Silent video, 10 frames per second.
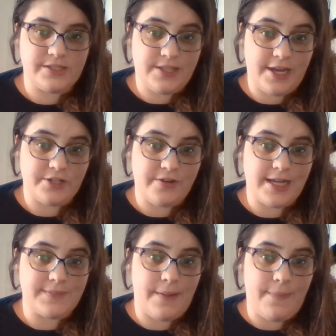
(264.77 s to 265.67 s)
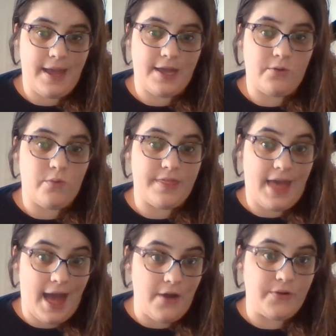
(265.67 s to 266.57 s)
characterized by pain
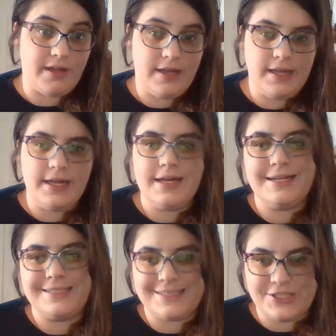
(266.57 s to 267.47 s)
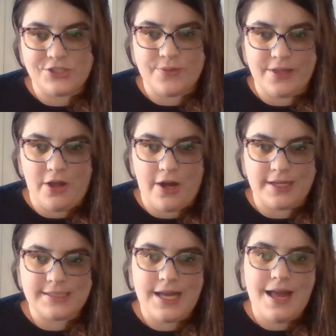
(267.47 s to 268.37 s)
without sensory
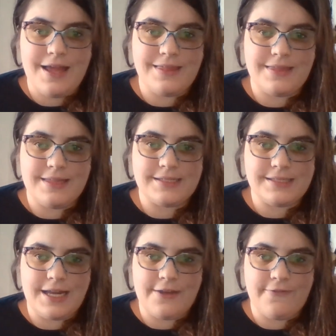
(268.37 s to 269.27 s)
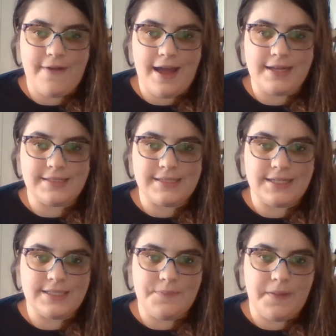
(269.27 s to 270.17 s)
loss, this study finds
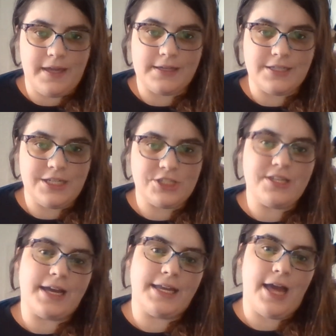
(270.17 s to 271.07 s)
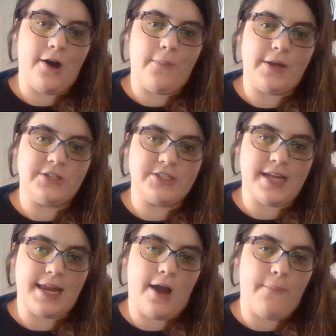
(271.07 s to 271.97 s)
it to be a condition that can help
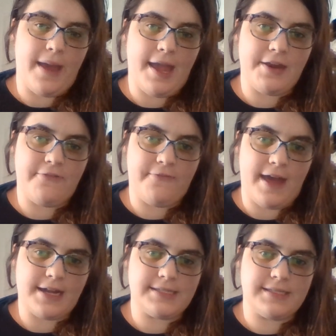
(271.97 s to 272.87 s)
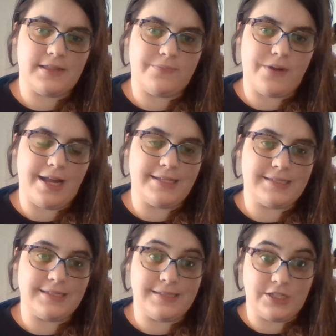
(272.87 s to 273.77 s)
understand how pain affects the
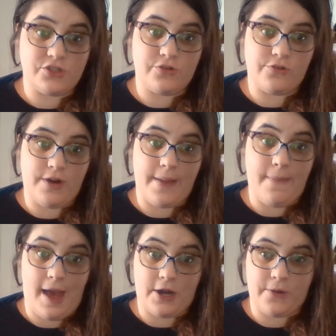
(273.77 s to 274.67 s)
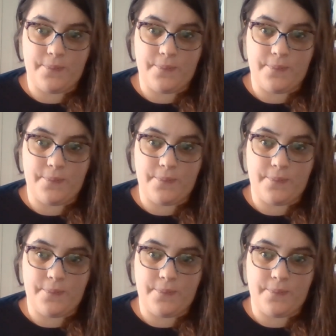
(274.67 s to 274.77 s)
brain's central gray matter.